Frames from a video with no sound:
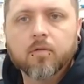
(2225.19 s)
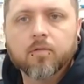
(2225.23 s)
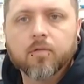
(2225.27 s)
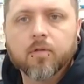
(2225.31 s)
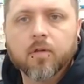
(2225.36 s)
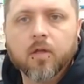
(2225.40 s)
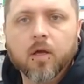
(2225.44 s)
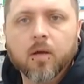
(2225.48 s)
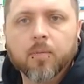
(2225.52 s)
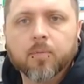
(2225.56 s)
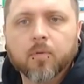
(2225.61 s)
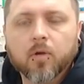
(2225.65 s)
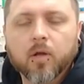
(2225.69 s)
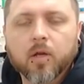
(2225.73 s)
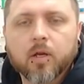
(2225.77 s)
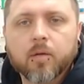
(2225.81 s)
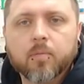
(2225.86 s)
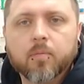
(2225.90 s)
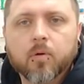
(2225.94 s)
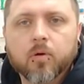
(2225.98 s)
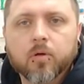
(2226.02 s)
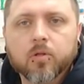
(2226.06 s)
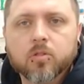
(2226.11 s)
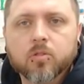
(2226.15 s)
for the
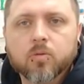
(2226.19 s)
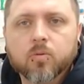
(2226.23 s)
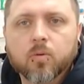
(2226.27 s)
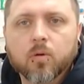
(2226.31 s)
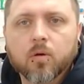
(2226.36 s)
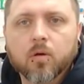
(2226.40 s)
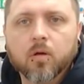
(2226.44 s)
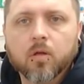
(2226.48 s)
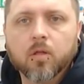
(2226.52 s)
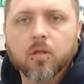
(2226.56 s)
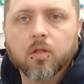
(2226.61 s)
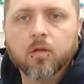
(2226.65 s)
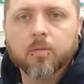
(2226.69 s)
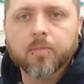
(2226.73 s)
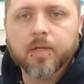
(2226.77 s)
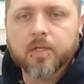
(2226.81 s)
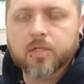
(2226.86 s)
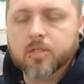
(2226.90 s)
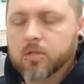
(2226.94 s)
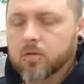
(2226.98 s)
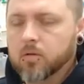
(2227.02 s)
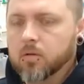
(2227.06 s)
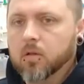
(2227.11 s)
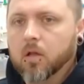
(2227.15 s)
upgraded bolts were a little
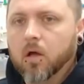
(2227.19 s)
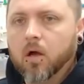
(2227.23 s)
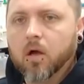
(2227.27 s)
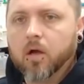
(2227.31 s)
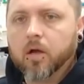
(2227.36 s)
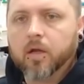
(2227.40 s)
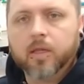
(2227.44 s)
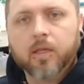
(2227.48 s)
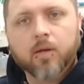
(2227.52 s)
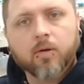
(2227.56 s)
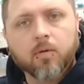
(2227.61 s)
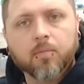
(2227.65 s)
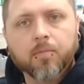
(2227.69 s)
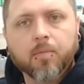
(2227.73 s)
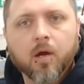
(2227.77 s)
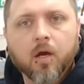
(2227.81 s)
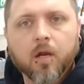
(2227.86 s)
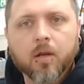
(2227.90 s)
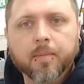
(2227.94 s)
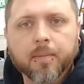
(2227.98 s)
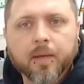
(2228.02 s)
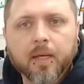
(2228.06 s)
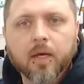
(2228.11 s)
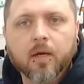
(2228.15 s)
bit too long and they were
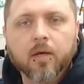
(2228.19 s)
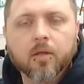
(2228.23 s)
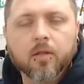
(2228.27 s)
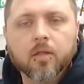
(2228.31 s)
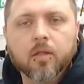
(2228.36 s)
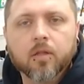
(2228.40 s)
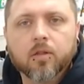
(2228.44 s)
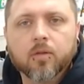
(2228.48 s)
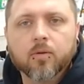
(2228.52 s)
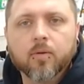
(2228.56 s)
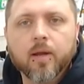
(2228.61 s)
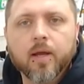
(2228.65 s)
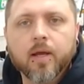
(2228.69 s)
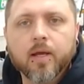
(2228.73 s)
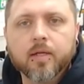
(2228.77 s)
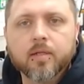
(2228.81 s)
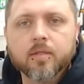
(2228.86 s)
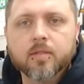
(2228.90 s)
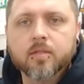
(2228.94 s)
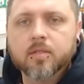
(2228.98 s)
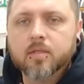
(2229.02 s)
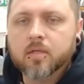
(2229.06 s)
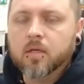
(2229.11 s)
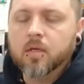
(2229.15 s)
bottoming out in the
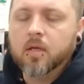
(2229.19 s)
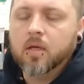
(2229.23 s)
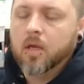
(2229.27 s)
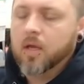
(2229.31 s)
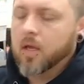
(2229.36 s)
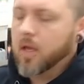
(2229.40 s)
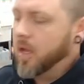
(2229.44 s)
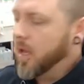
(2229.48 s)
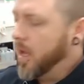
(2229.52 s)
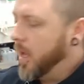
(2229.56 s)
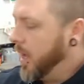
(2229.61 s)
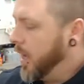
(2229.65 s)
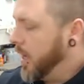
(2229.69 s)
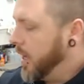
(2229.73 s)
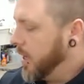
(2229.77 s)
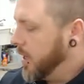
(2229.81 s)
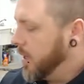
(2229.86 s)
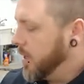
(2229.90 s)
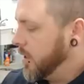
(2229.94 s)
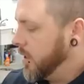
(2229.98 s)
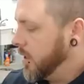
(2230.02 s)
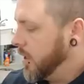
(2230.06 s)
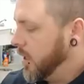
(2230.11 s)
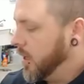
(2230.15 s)
threads
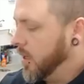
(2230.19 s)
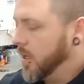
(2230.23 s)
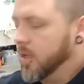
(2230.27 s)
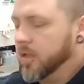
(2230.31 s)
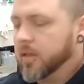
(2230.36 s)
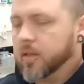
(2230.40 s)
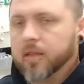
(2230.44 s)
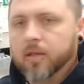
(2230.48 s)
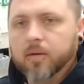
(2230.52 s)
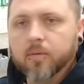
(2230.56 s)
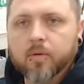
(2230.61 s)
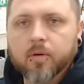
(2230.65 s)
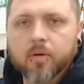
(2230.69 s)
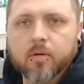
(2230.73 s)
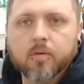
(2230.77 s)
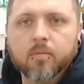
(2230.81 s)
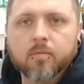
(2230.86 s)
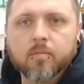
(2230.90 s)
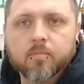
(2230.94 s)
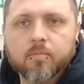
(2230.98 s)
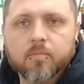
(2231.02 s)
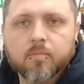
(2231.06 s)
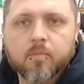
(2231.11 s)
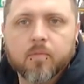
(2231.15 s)
and uh, they
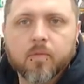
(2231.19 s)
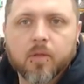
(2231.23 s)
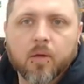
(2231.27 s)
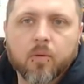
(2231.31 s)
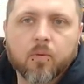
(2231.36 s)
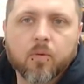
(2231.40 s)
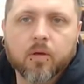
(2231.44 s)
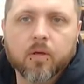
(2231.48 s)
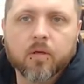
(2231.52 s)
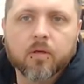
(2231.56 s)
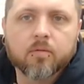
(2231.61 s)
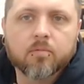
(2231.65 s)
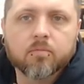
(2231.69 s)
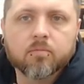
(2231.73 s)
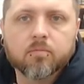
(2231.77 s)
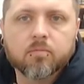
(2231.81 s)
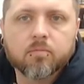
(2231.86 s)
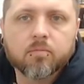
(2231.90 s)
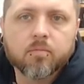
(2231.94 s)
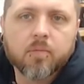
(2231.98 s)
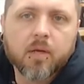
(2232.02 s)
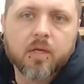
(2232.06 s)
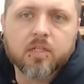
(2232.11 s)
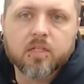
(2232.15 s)
wouldn't, they wouldn't,
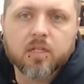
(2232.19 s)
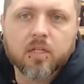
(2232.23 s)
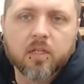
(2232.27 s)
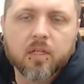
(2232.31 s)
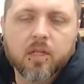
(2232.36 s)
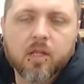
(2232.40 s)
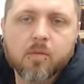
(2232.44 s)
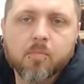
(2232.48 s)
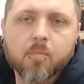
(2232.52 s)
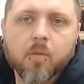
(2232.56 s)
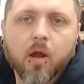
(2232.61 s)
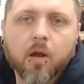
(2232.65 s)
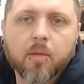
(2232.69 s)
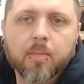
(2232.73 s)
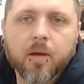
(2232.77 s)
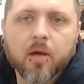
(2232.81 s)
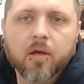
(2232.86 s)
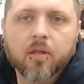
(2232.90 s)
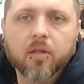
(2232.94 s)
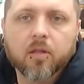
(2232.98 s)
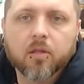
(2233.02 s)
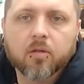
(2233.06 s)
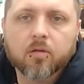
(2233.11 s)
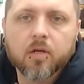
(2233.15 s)
basically they'd bottom
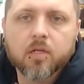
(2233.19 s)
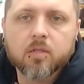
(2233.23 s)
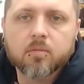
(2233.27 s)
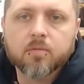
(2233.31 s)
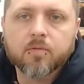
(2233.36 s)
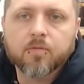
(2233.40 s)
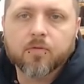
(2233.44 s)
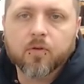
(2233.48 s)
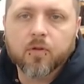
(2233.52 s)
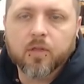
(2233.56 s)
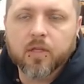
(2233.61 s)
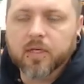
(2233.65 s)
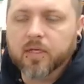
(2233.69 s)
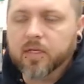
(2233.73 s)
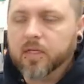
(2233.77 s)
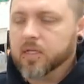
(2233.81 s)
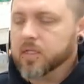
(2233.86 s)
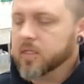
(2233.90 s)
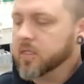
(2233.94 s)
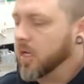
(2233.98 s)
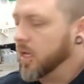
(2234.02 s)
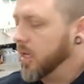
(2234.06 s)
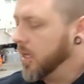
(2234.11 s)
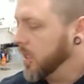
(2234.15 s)
out in the threads before they'd
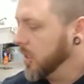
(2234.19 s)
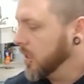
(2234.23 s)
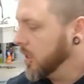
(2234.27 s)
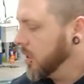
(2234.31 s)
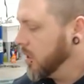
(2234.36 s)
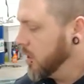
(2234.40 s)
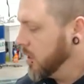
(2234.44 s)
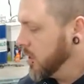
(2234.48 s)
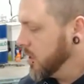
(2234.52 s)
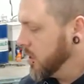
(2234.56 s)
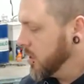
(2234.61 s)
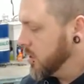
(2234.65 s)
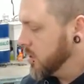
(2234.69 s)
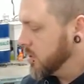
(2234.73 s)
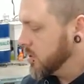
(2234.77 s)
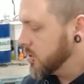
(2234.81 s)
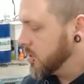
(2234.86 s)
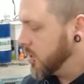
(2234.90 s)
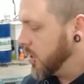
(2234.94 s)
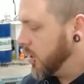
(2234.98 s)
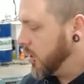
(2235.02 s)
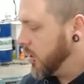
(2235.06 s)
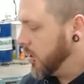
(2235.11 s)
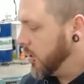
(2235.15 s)
get tight.
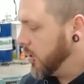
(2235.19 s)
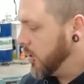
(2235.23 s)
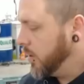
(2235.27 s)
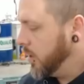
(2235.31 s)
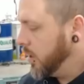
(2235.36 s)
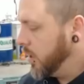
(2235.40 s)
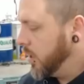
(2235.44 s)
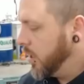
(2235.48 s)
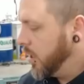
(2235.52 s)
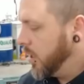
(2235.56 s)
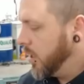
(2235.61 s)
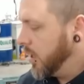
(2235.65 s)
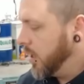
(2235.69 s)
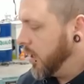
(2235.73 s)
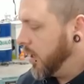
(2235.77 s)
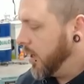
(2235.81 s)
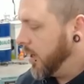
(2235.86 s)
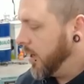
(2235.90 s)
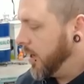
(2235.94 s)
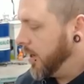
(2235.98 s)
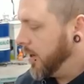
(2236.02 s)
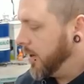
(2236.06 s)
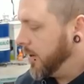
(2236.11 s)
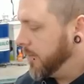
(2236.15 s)
So,
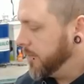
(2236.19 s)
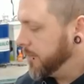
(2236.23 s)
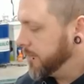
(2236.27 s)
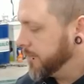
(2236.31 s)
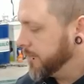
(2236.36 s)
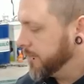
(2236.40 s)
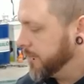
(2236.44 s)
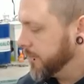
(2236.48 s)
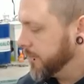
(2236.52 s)
um,